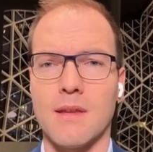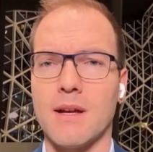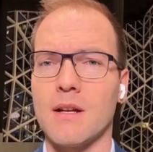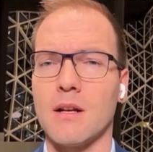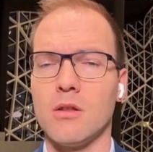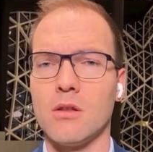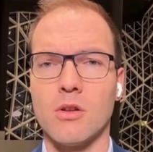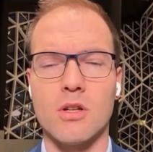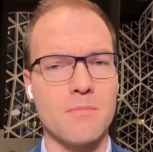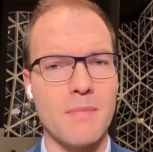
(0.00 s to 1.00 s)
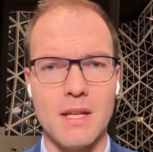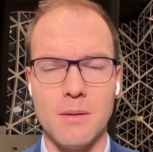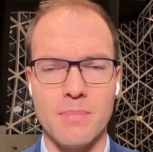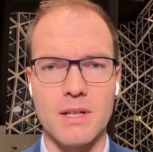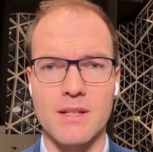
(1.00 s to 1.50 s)
There are not
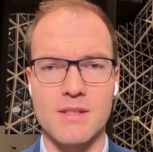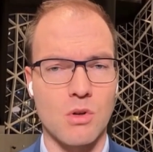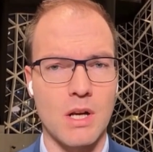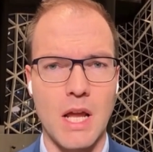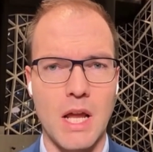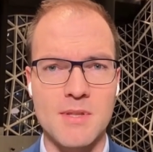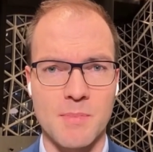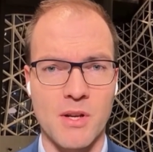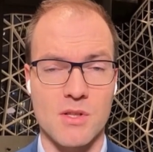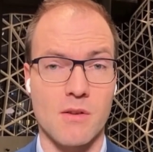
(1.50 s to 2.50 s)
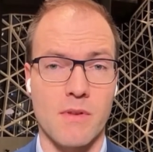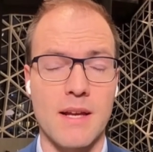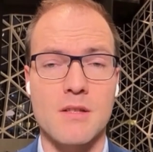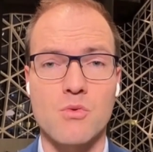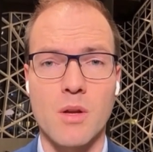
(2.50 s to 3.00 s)
many buildings collapsed because of
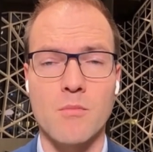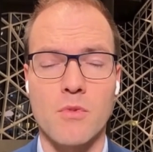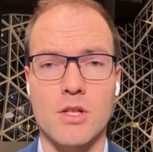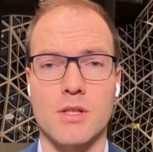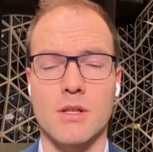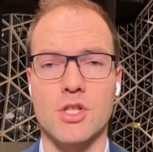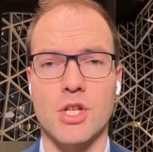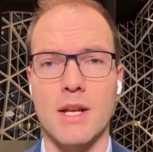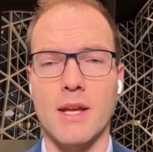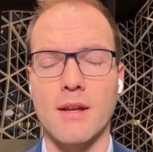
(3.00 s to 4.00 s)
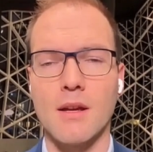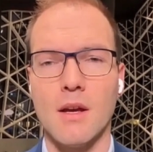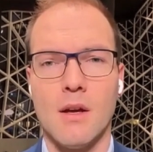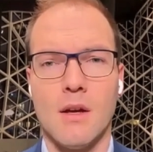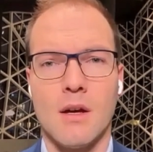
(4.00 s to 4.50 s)
the extreme Russian shelling.
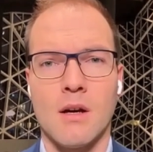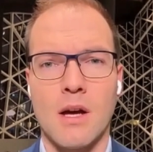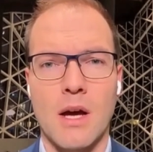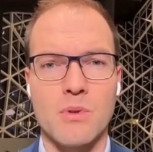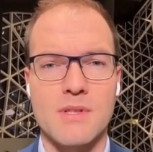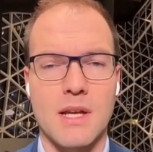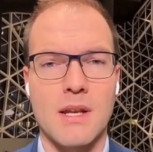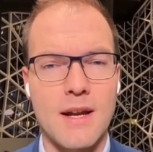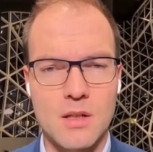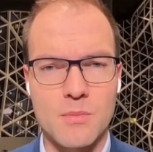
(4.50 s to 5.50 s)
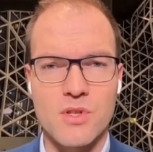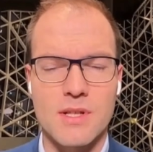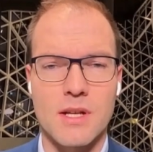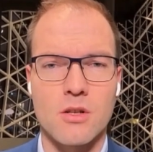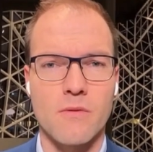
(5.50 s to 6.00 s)
I would say
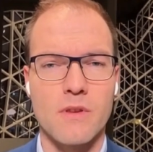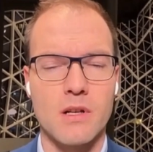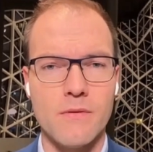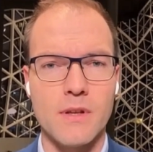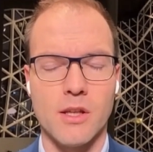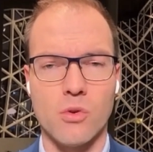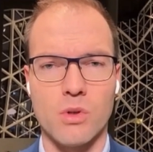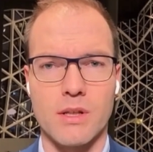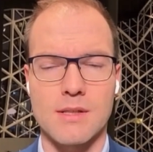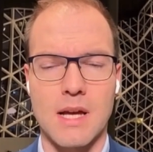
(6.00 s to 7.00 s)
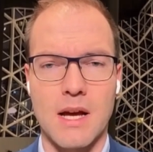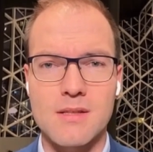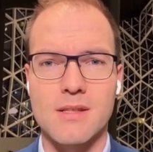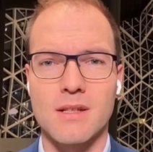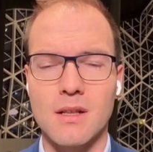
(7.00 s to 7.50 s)
90% of the living units are
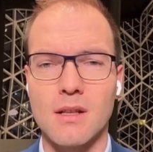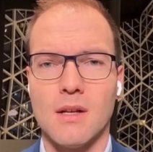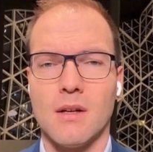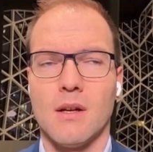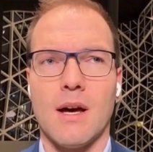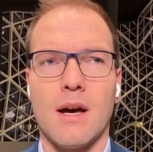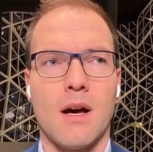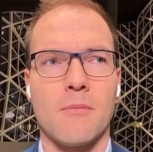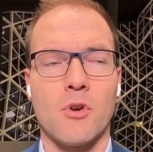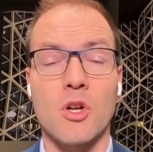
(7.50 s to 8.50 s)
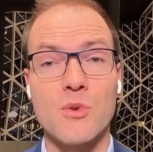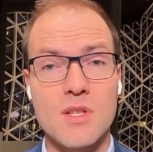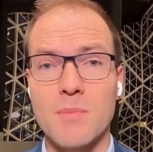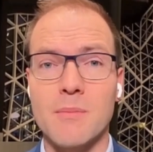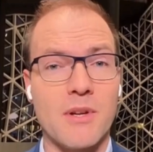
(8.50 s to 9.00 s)
still not
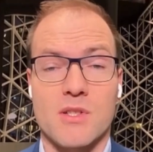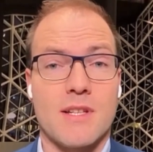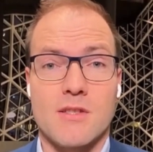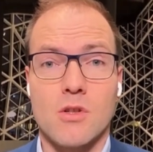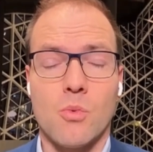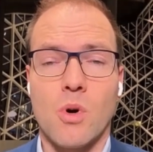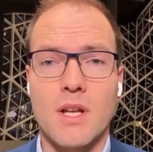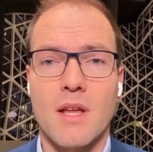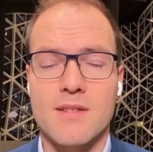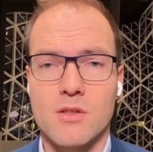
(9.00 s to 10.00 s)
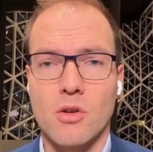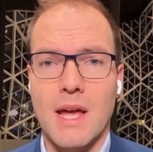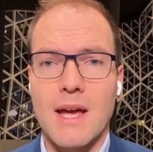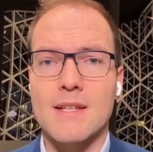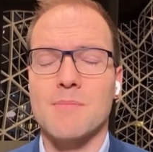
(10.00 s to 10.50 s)
usable because there's no water, there's no
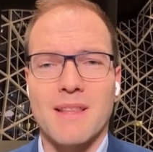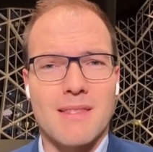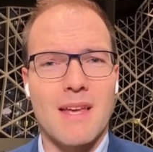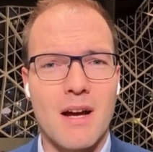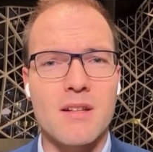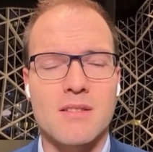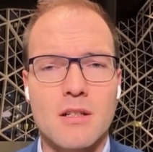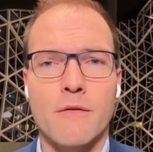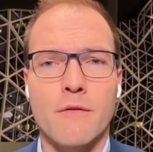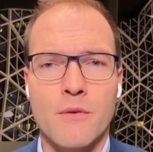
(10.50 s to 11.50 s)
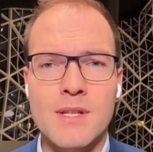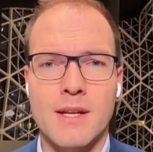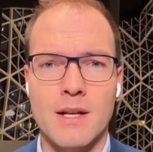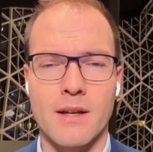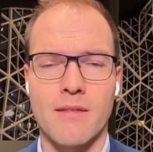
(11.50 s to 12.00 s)
gas, but they are still
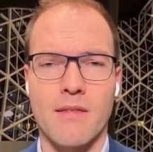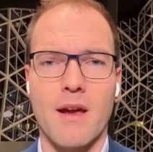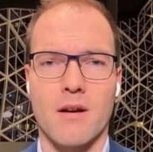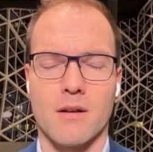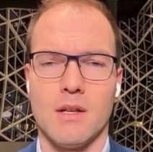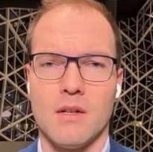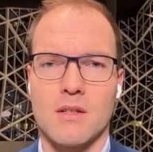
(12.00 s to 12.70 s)
physically there.